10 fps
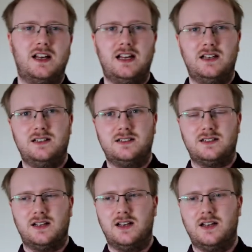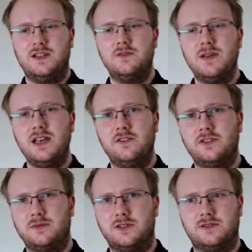and you may
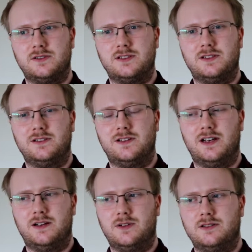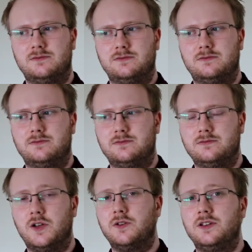have come across, well,
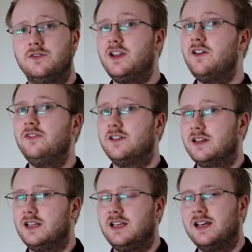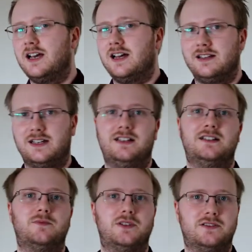no, you've definitely
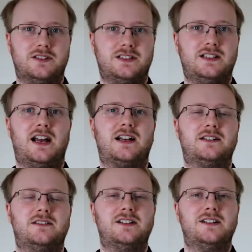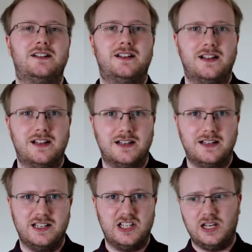allocated something on the stack,
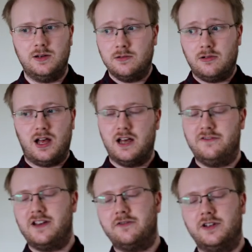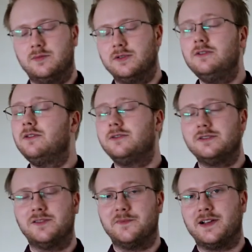e.g. a variable
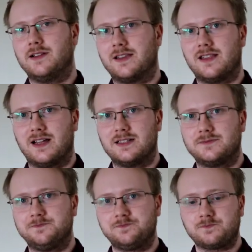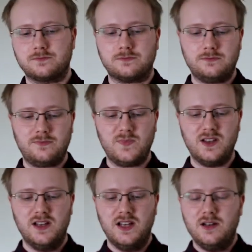or something like that.
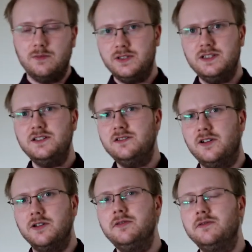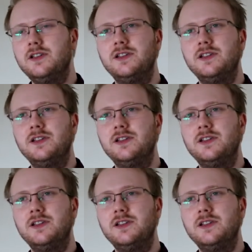But did you know that